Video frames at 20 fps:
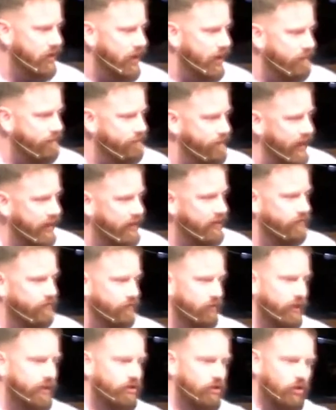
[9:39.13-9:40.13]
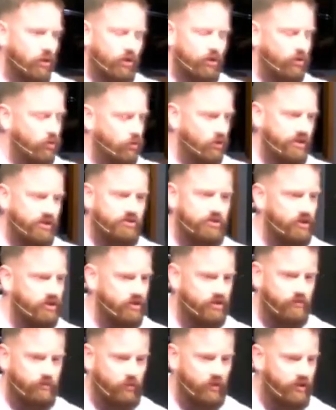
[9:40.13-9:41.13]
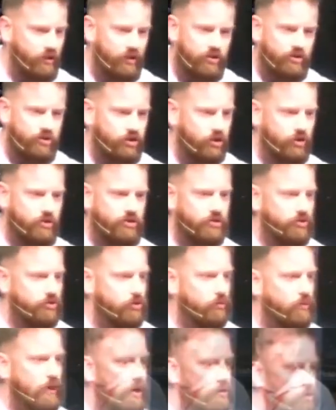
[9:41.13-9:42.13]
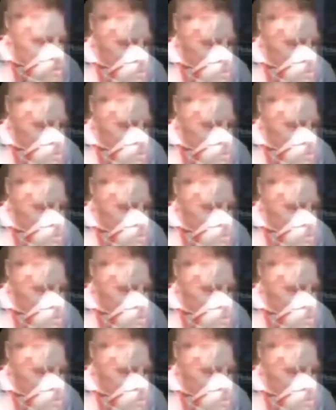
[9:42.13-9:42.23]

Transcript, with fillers: Effectively, there are Christians within churches around the